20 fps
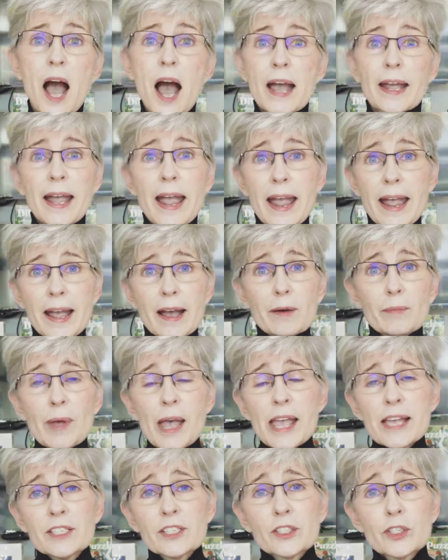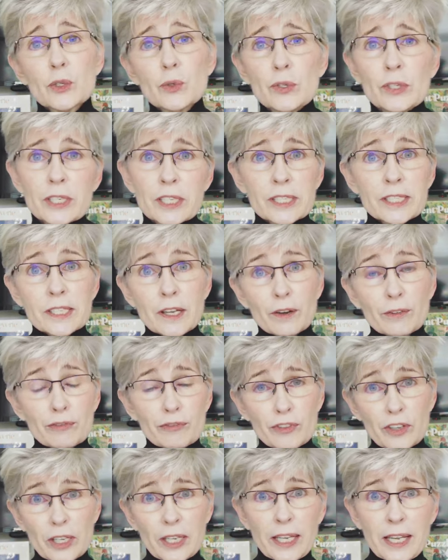I am a Soonness
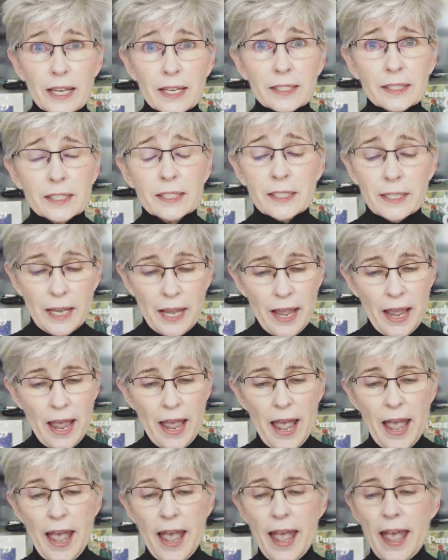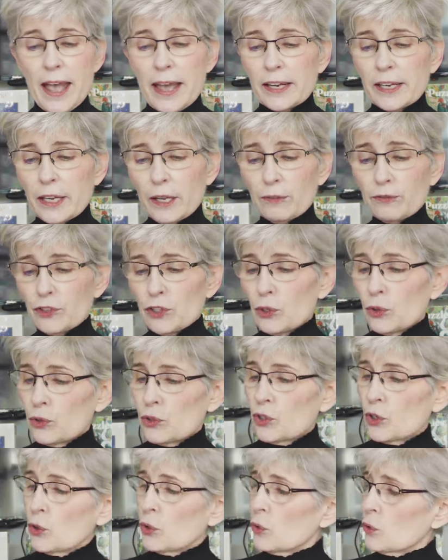affiliate, and if you
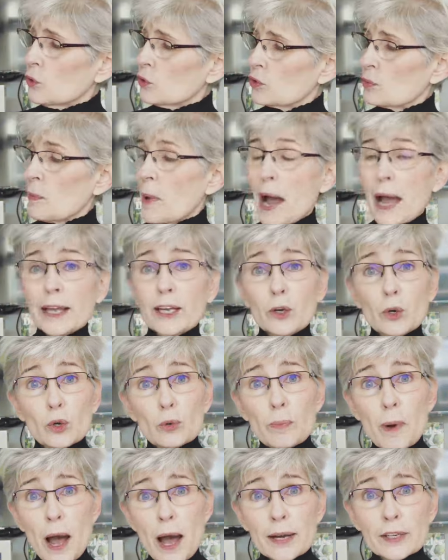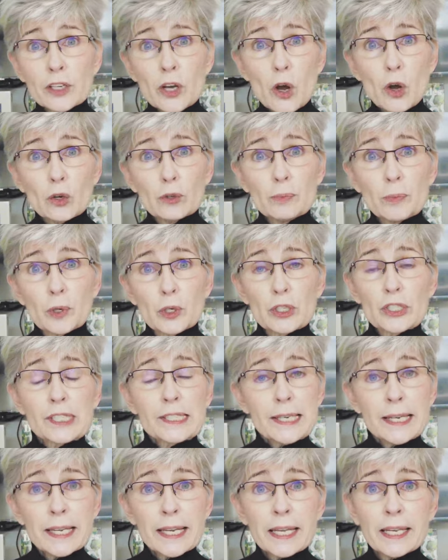use my coupon code
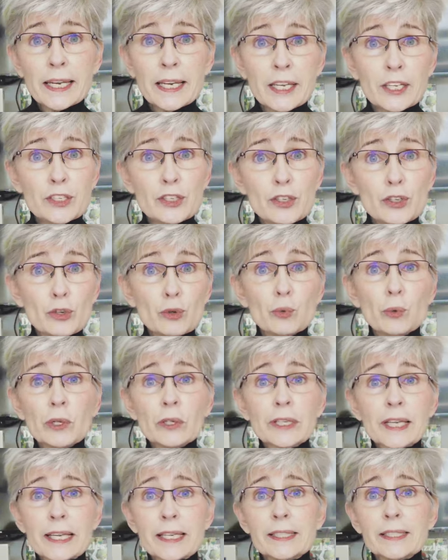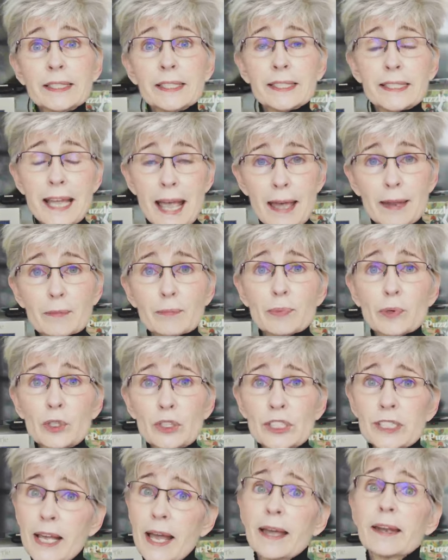PERSNICKETY, you will get
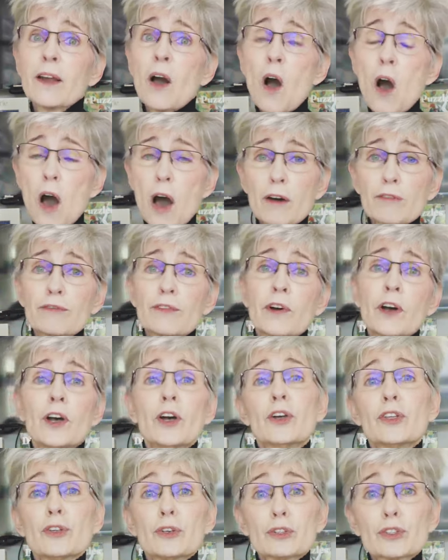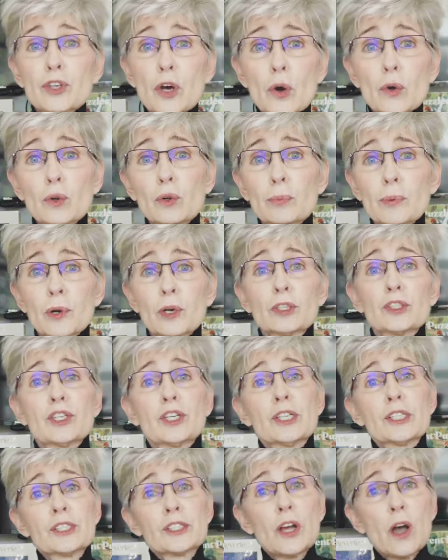10% off your total
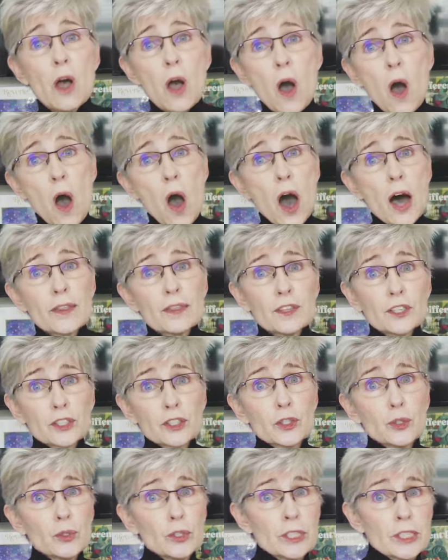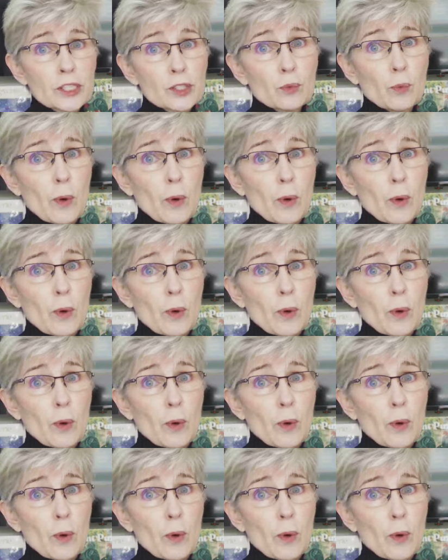purchase on the Soonness